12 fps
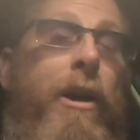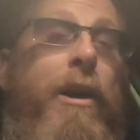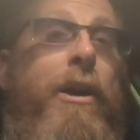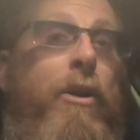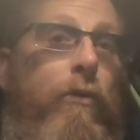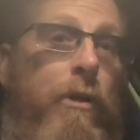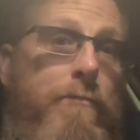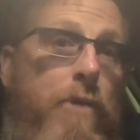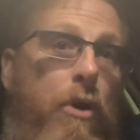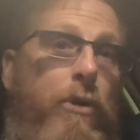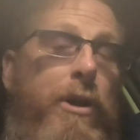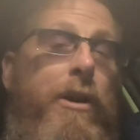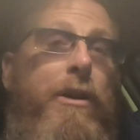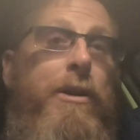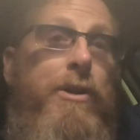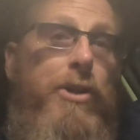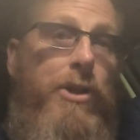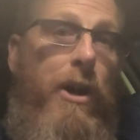remote
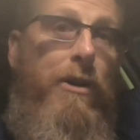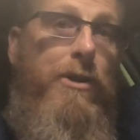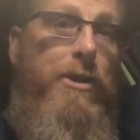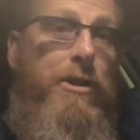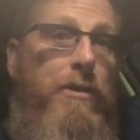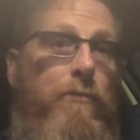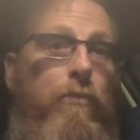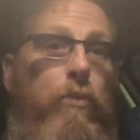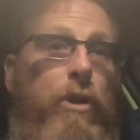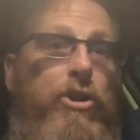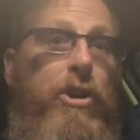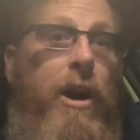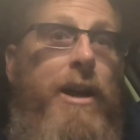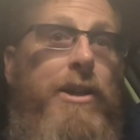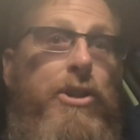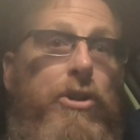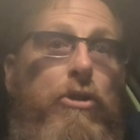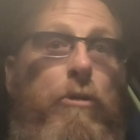start system, which I
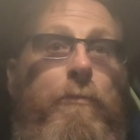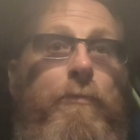assume